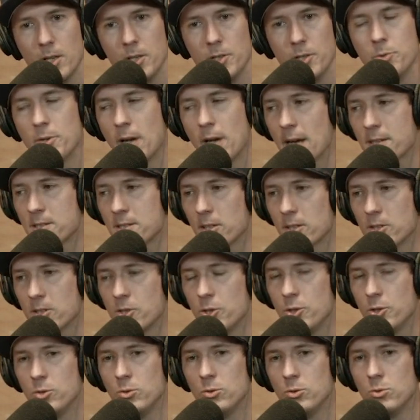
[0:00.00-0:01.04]
You guys are you
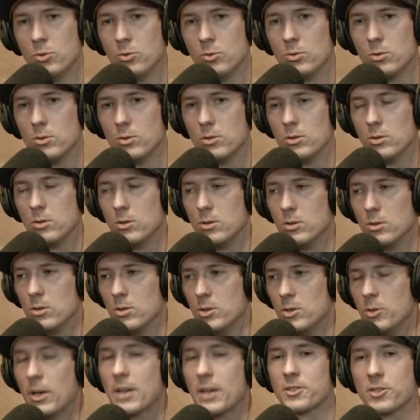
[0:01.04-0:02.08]
too know?
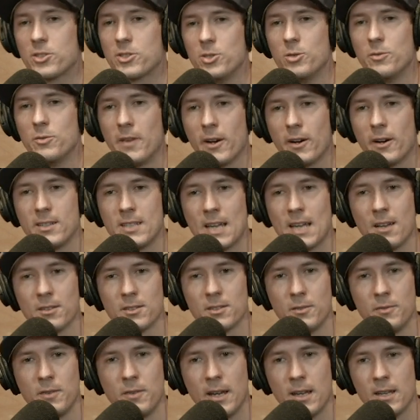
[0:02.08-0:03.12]
you guys are two very
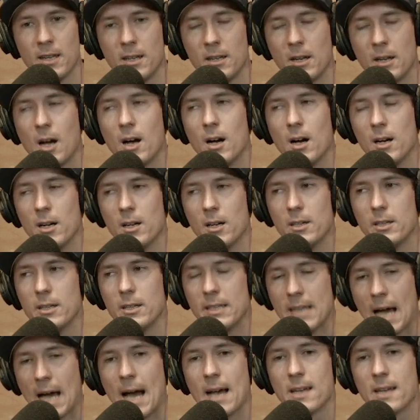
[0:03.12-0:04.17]
talented fan uh,
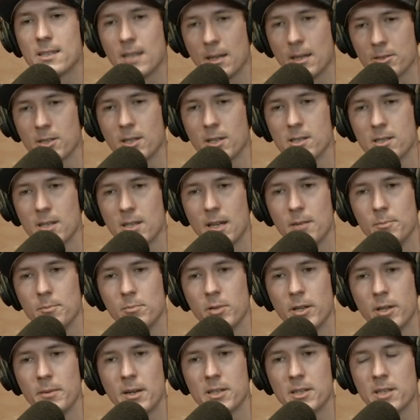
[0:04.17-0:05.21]
guys. I was going to say
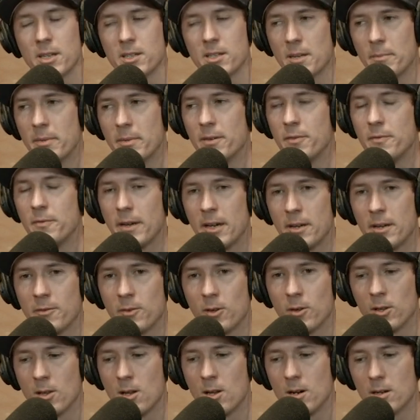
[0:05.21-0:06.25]
blend my sentence. I've been a fan for
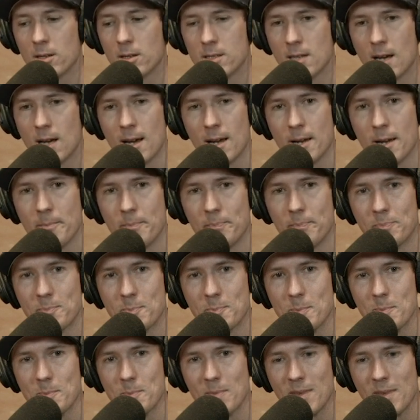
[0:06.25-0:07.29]
and a long time. We're fans.